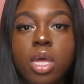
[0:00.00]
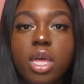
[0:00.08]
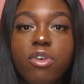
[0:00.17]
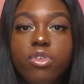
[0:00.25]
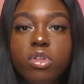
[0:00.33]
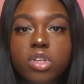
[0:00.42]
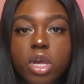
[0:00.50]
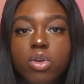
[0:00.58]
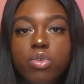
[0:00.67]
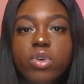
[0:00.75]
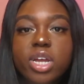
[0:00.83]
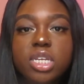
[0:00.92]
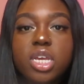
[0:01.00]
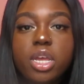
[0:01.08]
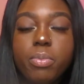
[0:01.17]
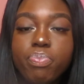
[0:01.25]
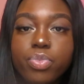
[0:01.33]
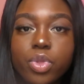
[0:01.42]
if you don't
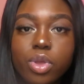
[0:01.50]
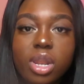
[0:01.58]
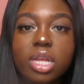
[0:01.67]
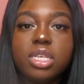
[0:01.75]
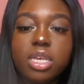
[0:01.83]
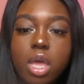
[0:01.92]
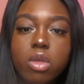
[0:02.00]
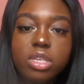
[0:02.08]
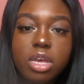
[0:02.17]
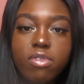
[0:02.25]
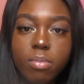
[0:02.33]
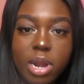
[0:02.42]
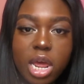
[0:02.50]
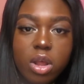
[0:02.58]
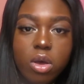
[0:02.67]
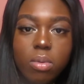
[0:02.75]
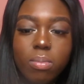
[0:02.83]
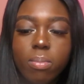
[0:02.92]
already, you need to get yourself a
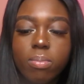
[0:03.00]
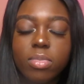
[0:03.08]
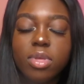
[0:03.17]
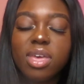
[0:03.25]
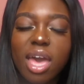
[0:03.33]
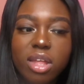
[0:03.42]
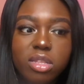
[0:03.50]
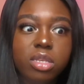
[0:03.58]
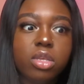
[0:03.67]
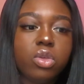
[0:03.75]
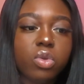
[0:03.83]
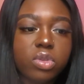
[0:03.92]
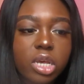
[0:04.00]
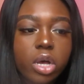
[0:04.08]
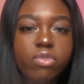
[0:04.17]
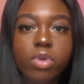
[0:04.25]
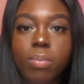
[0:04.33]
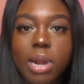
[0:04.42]
planner. Get
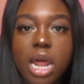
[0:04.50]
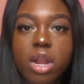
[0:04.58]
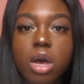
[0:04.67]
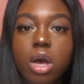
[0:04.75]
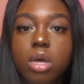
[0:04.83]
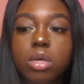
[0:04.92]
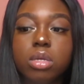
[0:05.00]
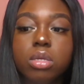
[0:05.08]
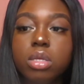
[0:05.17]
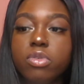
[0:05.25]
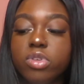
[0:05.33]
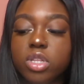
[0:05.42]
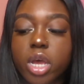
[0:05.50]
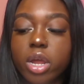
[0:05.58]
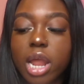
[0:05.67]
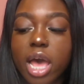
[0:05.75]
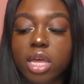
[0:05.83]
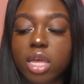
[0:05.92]
yourself a planner. If you don't
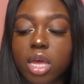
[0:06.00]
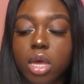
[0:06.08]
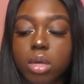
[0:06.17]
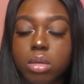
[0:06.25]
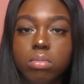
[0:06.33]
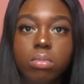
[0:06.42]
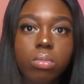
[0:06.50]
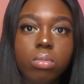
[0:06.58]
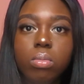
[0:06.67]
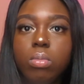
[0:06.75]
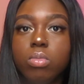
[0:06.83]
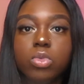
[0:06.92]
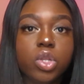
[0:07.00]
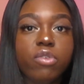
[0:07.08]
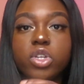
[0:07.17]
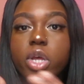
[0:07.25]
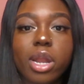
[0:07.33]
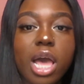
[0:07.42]
like it, if
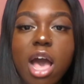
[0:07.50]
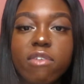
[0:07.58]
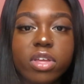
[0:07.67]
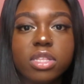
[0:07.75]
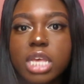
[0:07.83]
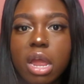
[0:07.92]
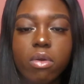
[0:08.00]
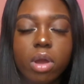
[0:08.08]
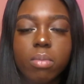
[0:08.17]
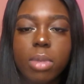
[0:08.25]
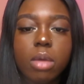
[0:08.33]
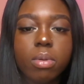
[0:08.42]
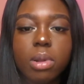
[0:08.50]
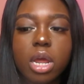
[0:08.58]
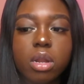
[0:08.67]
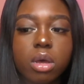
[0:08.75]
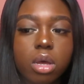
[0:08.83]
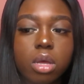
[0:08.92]
you don't like having to carry around a paper
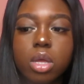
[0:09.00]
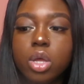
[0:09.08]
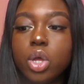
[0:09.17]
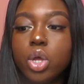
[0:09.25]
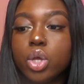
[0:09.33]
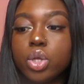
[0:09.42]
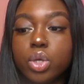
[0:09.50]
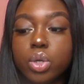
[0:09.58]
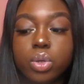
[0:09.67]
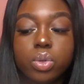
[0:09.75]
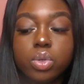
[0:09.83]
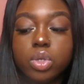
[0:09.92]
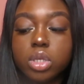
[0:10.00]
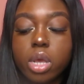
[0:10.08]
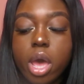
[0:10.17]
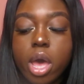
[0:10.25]
planner, use